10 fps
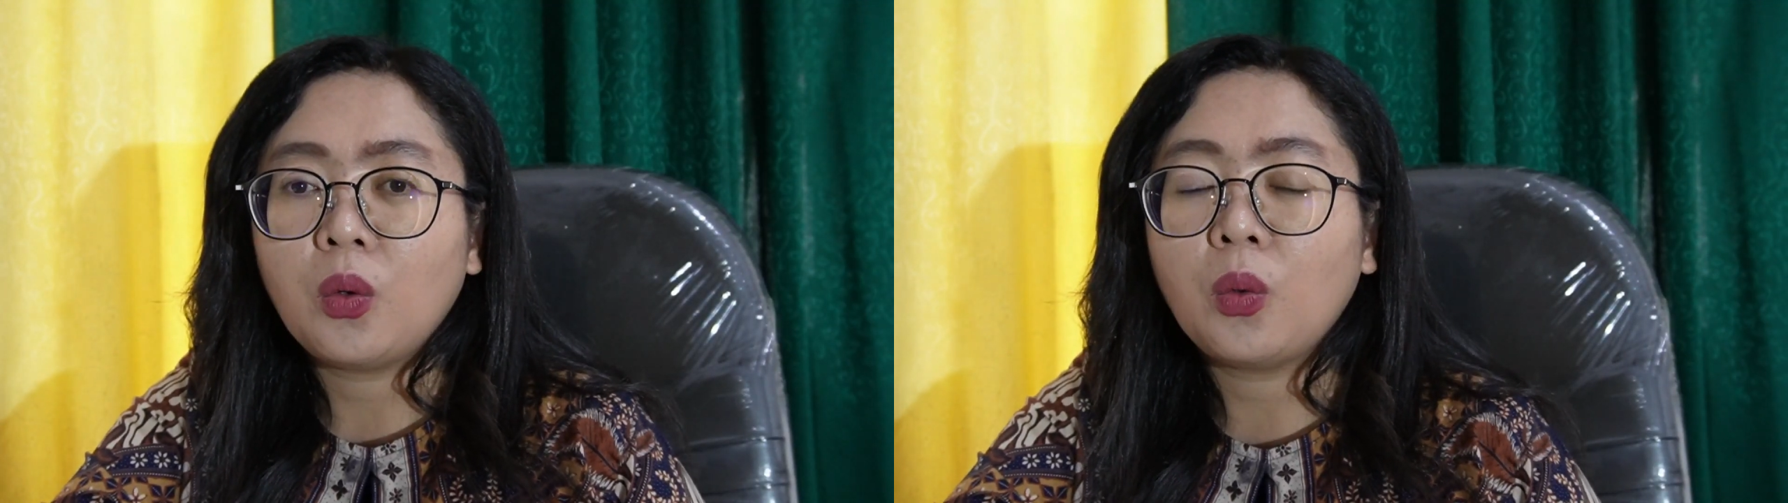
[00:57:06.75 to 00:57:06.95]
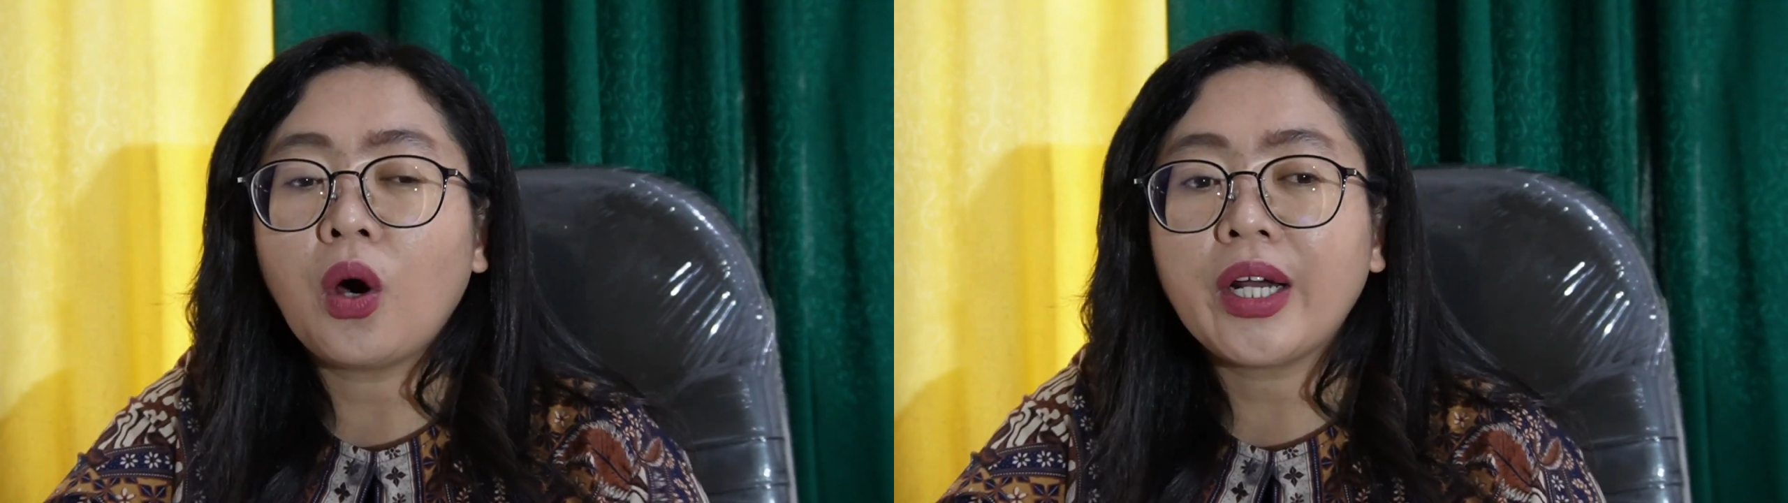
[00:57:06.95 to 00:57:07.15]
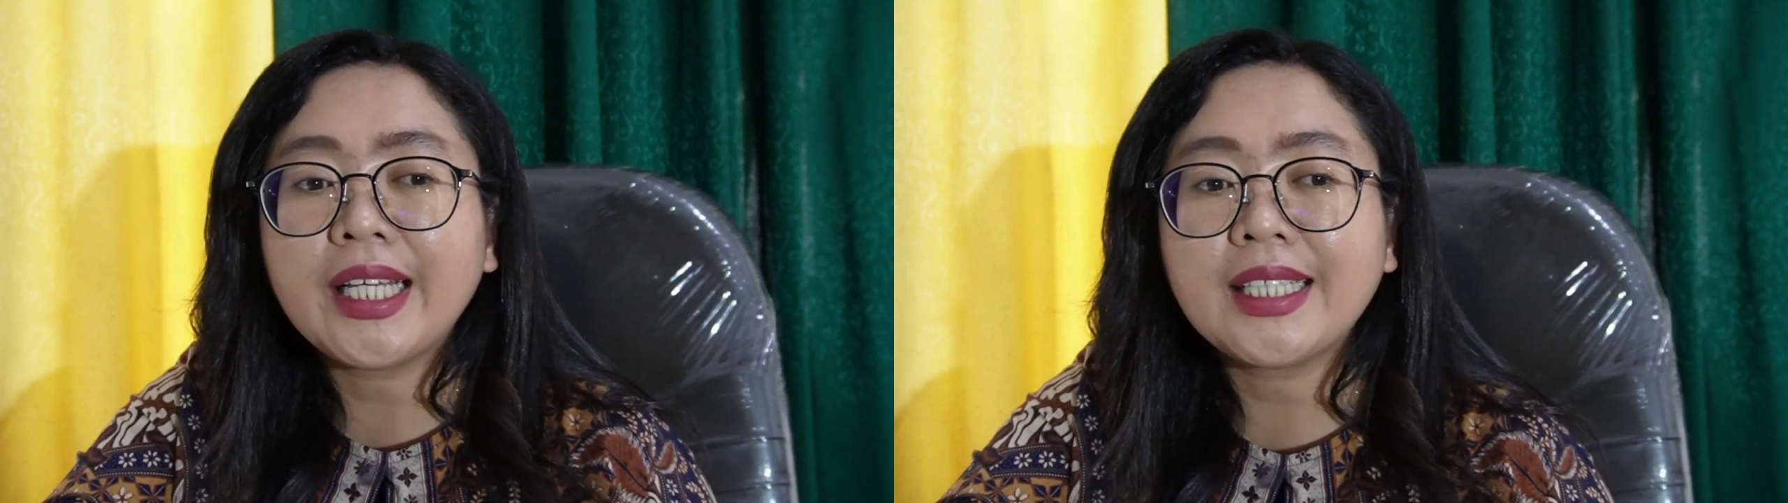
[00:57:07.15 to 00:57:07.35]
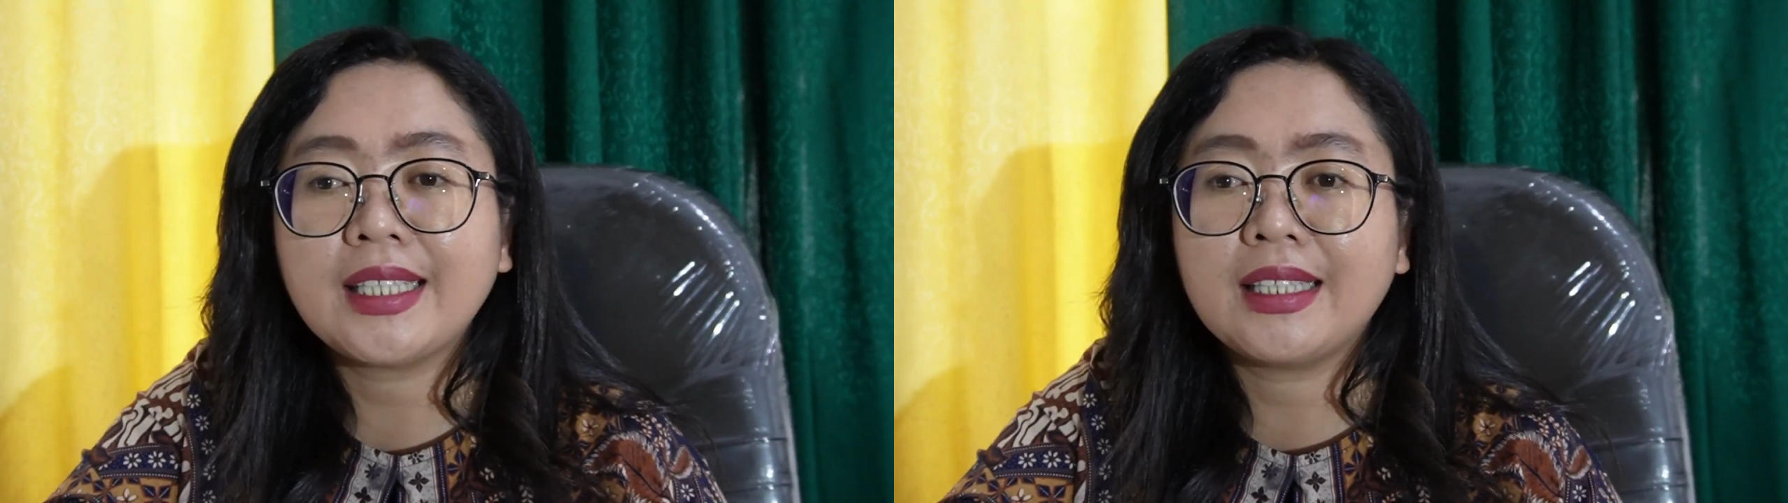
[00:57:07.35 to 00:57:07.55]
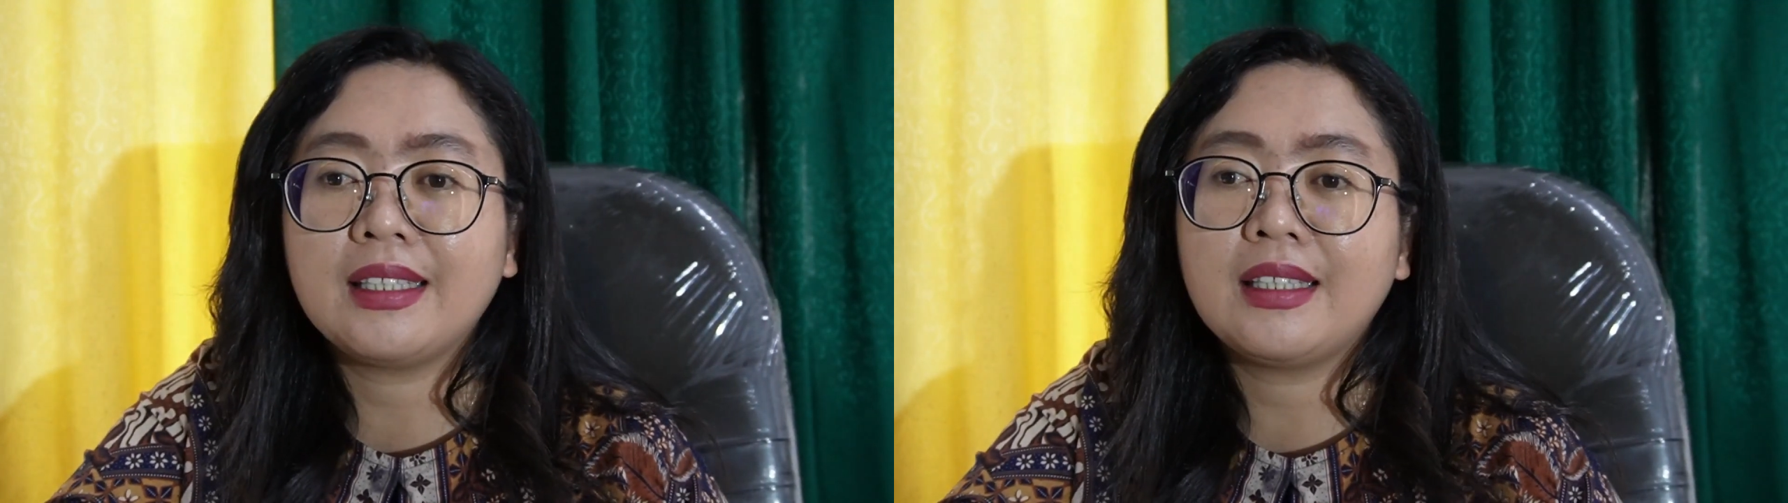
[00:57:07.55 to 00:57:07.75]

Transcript: what is